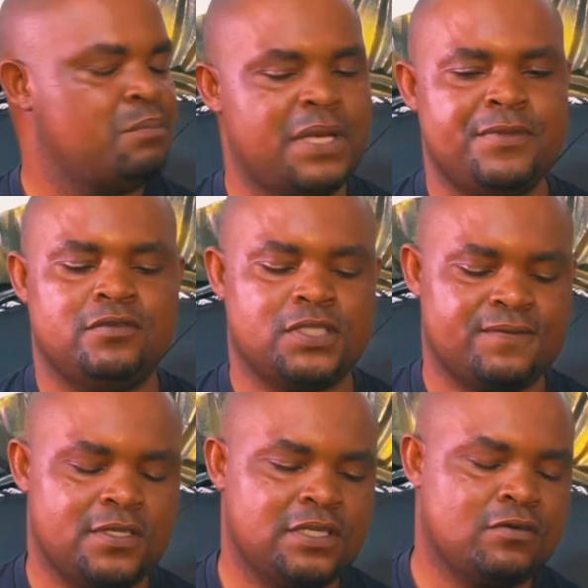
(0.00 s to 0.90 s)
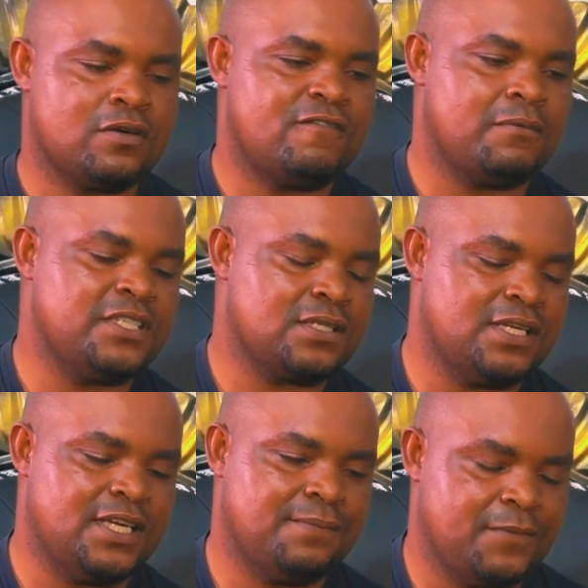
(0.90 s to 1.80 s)
Maybe those funding could come from
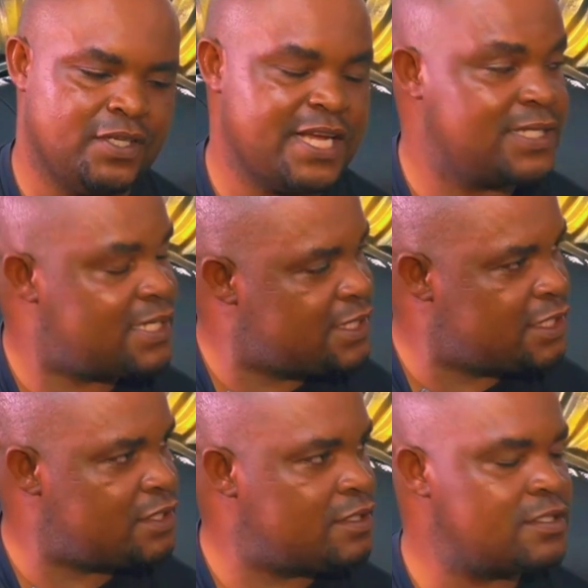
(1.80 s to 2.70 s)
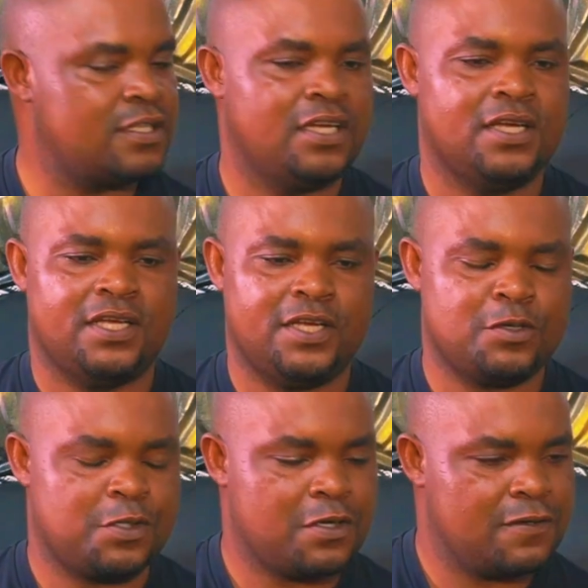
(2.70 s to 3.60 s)
United Nations. It
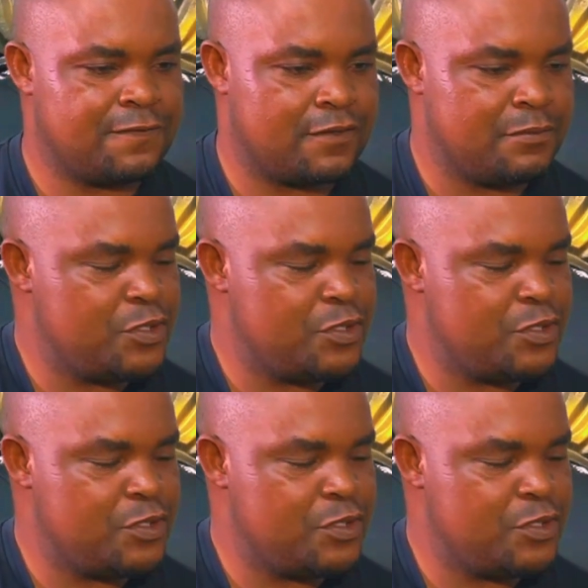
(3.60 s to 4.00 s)
could come from